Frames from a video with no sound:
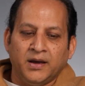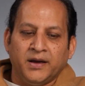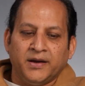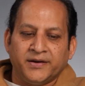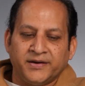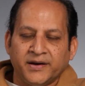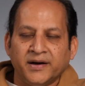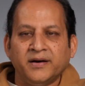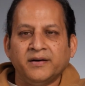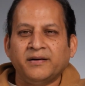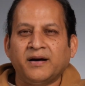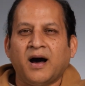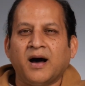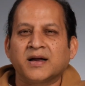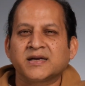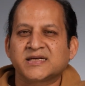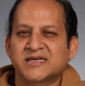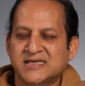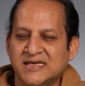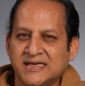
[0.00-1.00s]
Here
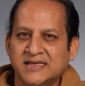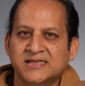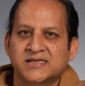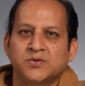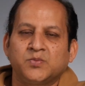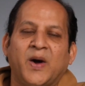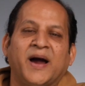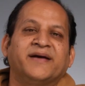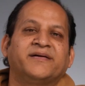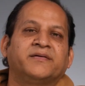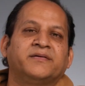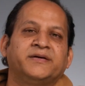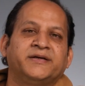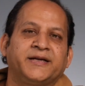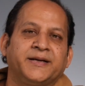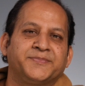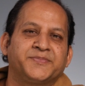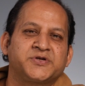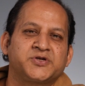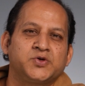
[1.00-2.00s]
are 6 vital
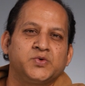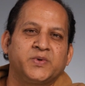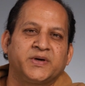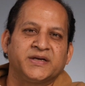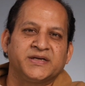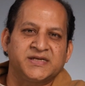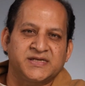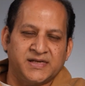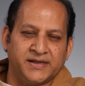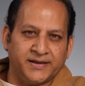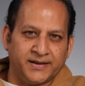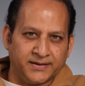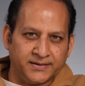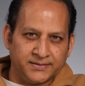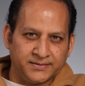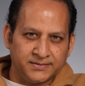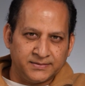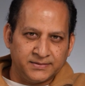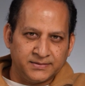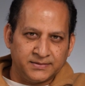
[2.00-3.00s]
tips to
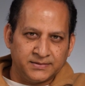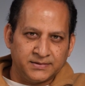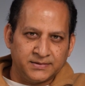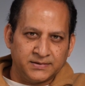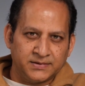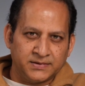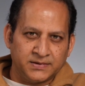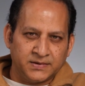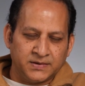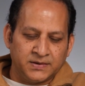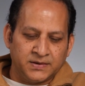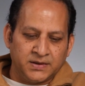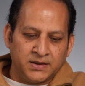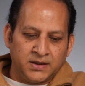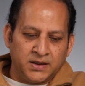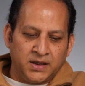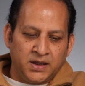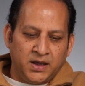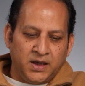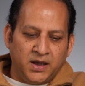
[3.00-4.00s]
consider.
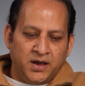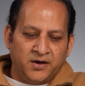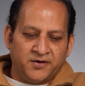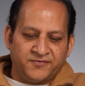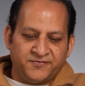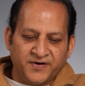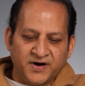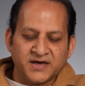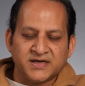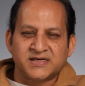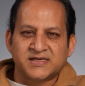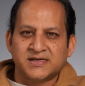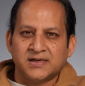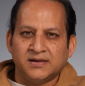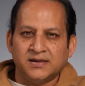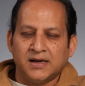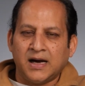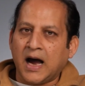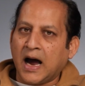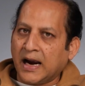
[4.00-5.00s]
First,
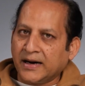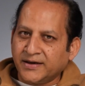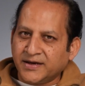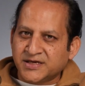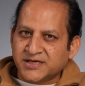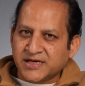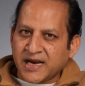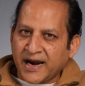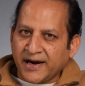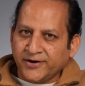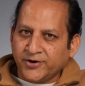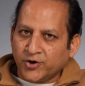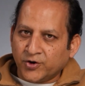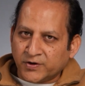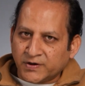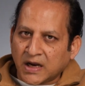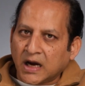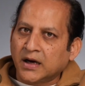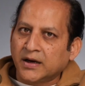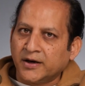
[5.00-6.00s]
understand your
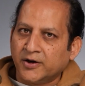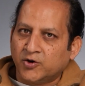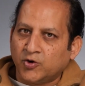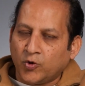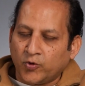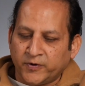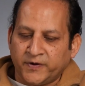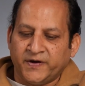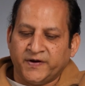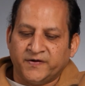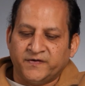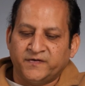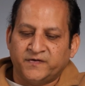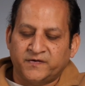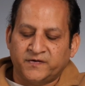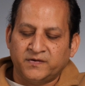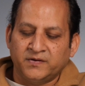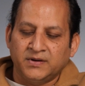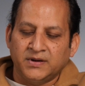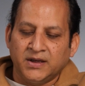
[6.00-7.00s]
target
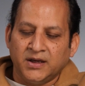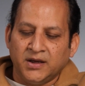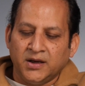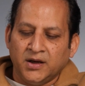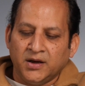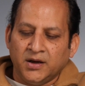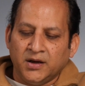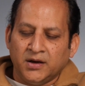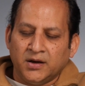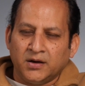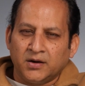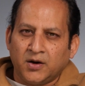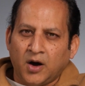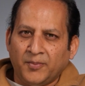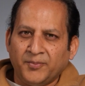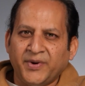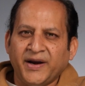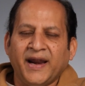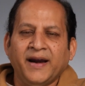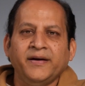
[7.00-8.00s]
audience.
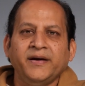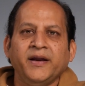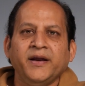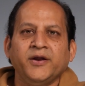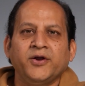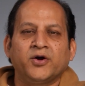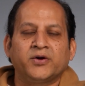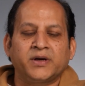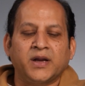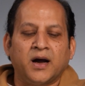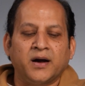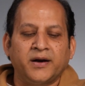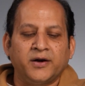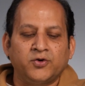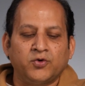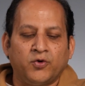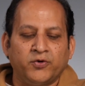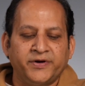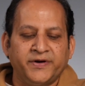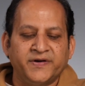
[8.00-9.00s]
Comprehending your
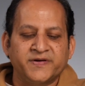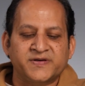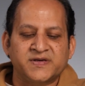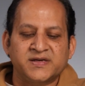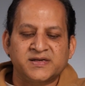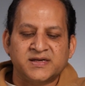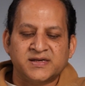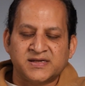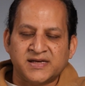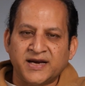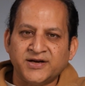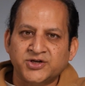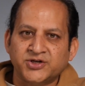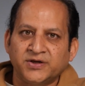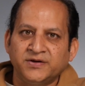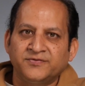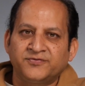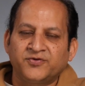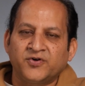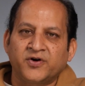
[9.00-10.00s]
target audience is
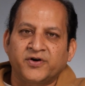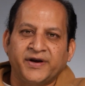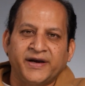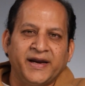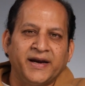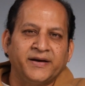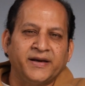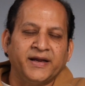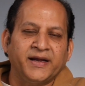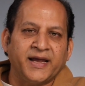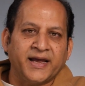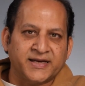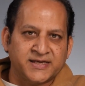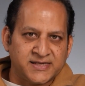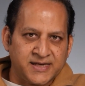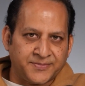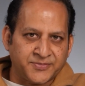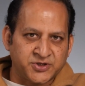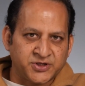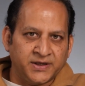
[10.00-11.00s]
essential for creating
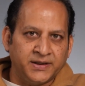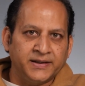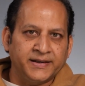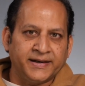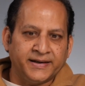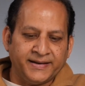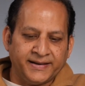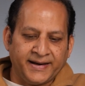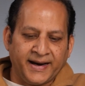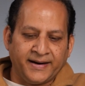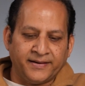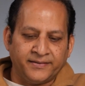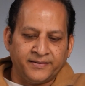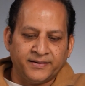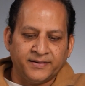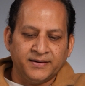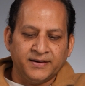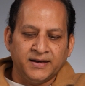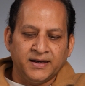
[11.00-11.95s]
exceptional content.